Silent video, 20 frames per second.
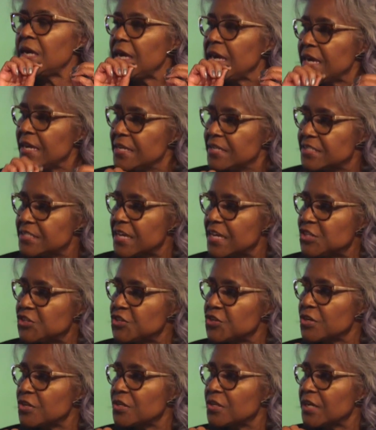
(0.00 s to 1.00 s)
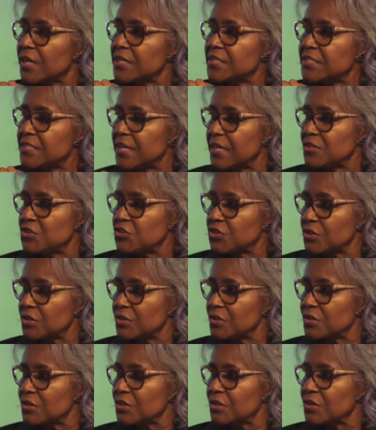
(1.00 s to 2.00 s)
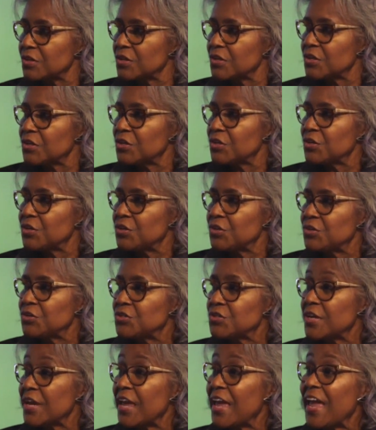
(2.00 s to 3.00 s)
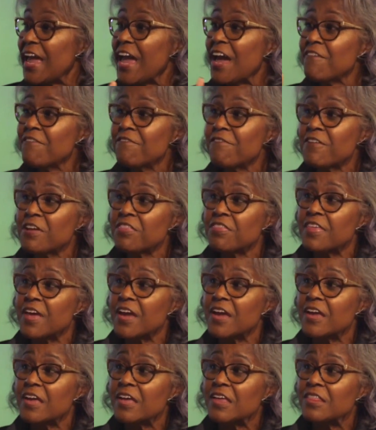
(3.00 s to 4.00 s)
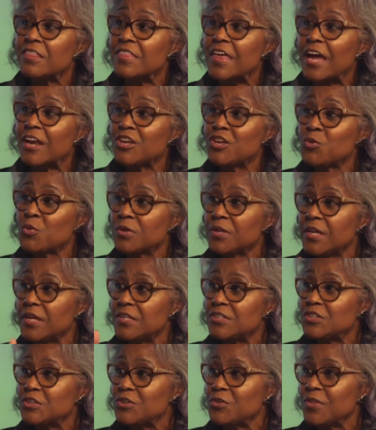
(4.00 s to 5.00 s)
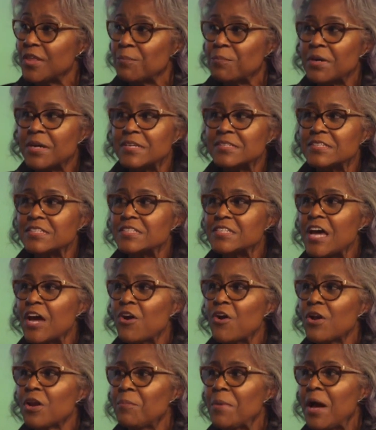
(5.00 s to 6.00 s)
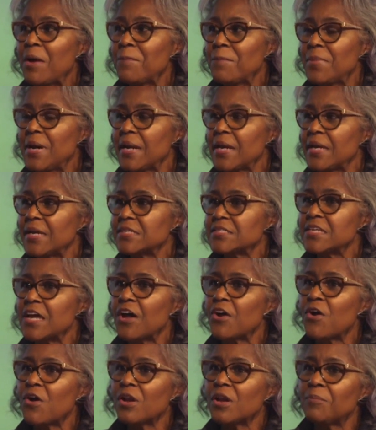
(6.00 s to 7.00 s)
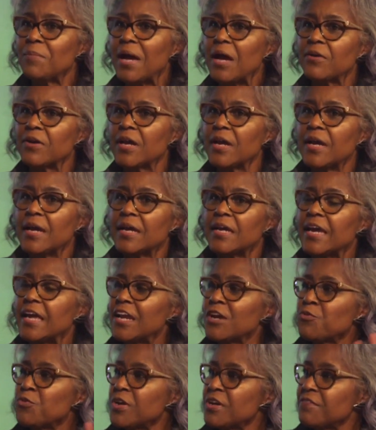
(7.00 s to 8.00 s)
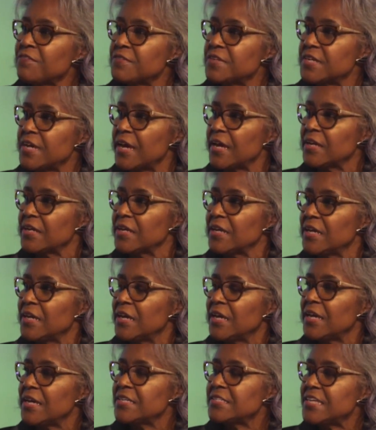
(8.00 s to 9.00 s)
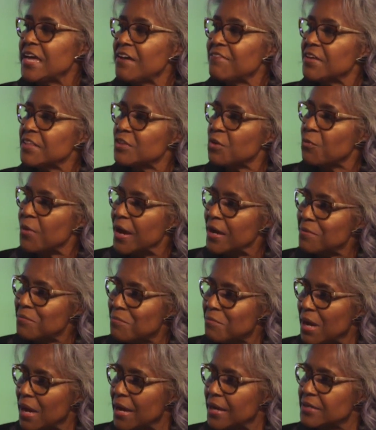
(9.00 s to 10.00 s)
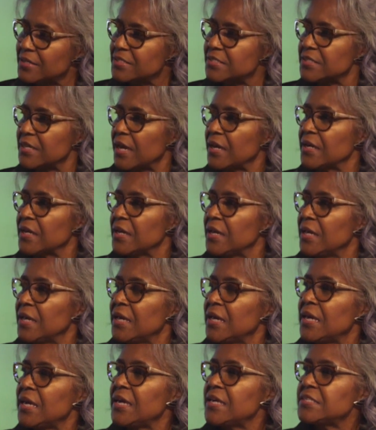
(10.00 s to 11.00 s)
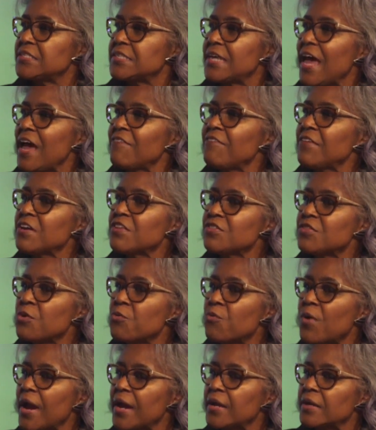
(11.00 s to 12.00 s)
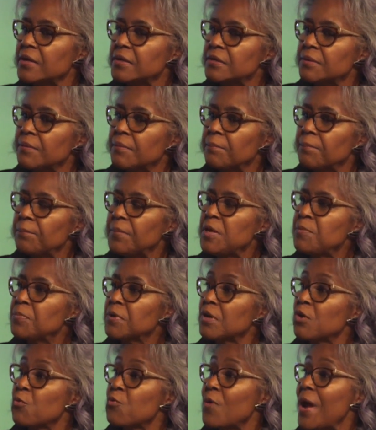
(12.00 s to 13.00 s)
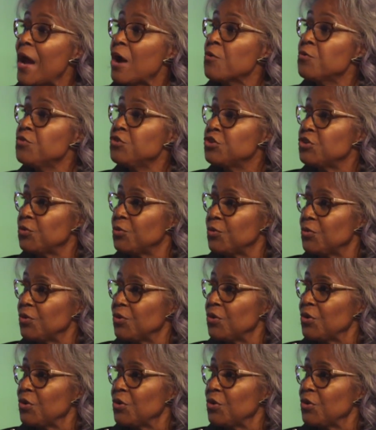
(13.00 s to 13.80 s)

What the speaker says: intentional attention to everything that you will need to do that. Because it's not all about money. It's not all about getting rid of debt. It's having the right mindset. It's having the right people around you